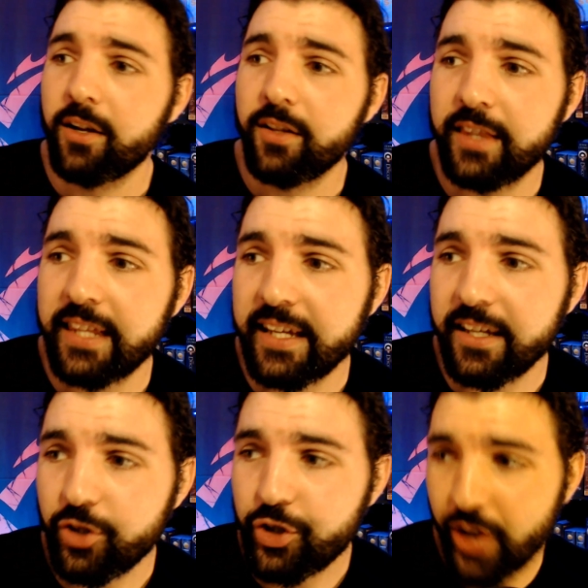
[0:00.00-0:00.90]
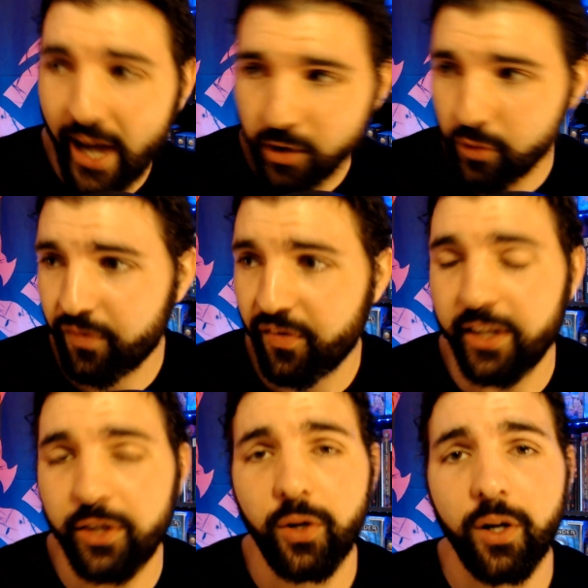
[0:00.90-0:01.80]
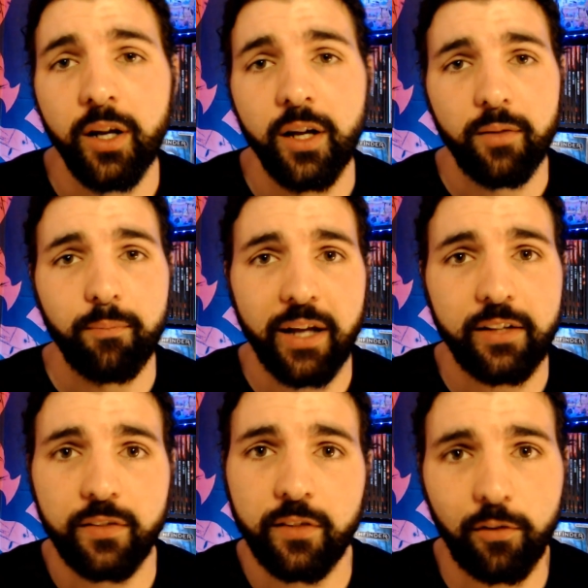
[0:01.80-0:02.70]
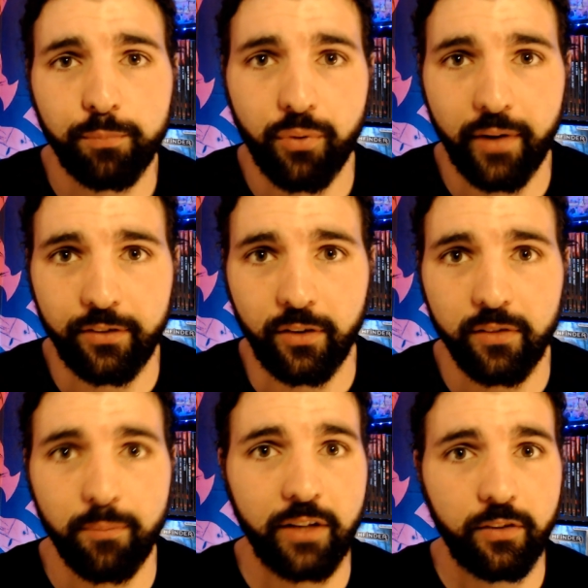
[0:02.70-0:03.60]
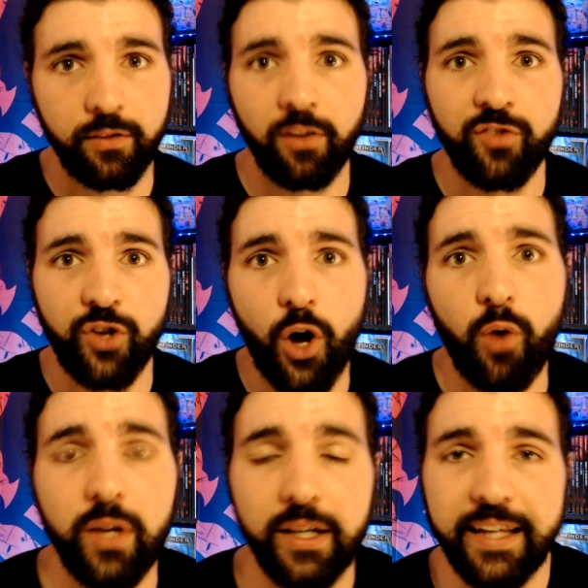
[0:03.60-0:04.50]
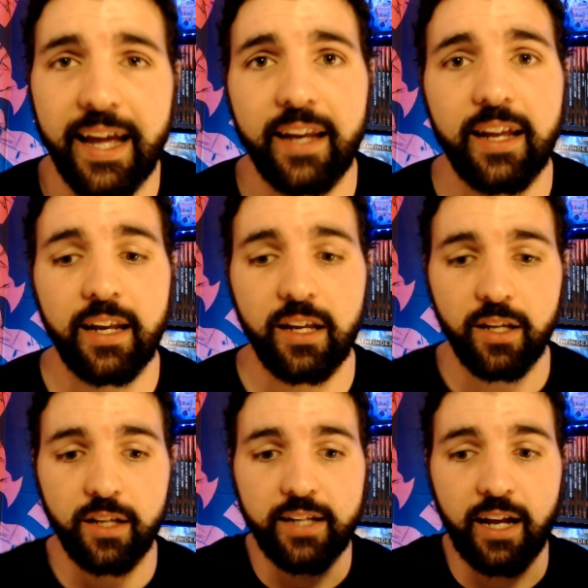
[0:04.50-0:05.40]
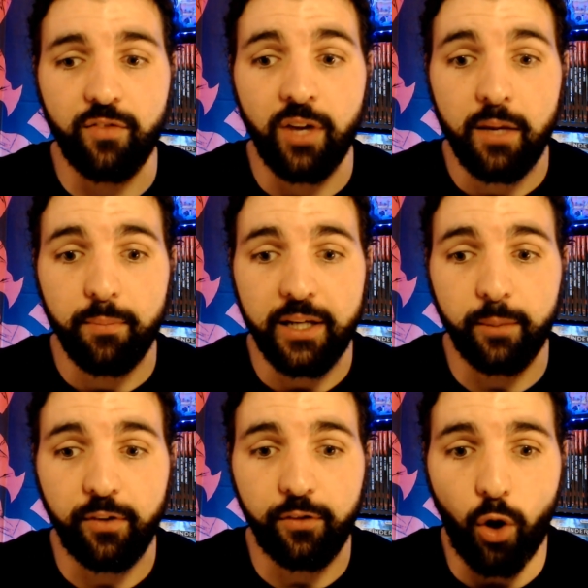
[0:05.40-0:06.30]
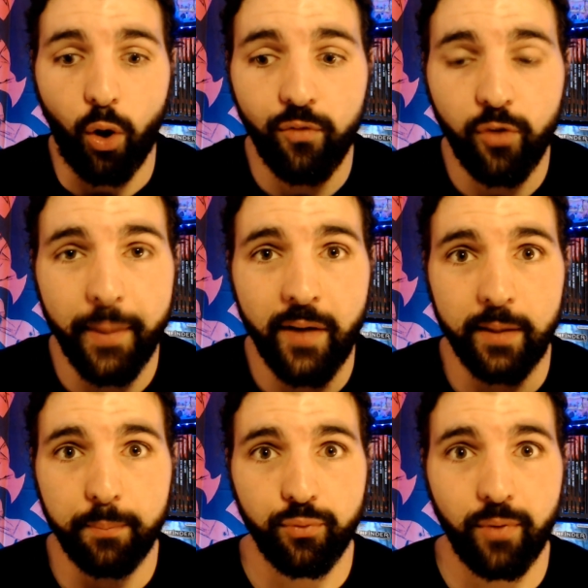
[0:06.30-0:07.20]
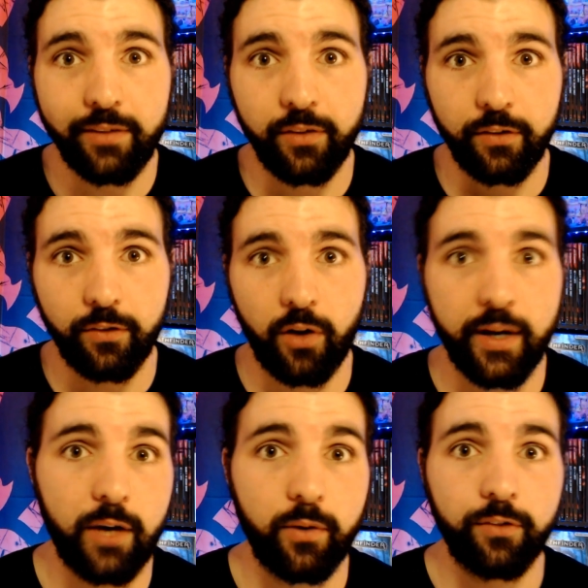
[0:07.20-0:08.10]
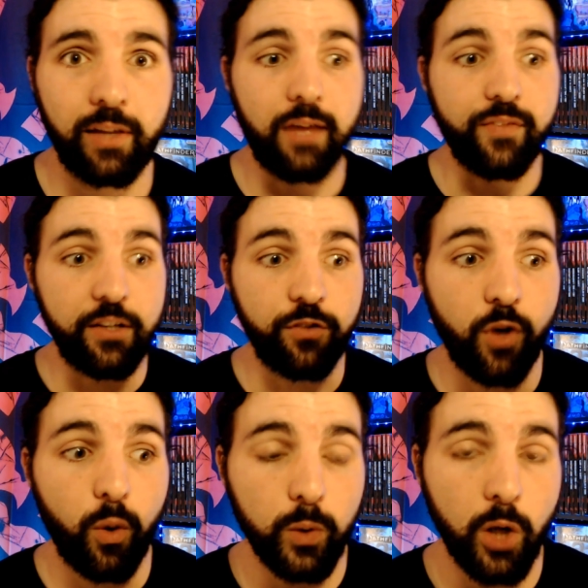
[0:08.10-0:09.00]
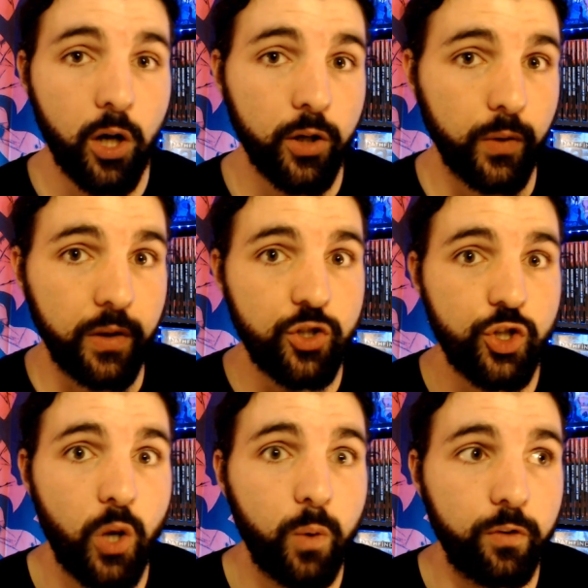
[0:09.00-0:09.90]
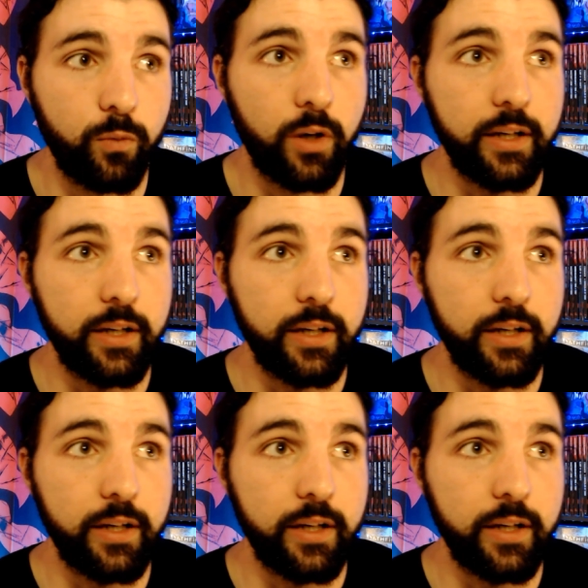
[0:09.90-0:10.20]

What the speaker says: The shadow figure makes itself present, makes itself known again, and it kind of becomes this overbearing presence on Harry's life. He's no longer the chosen one.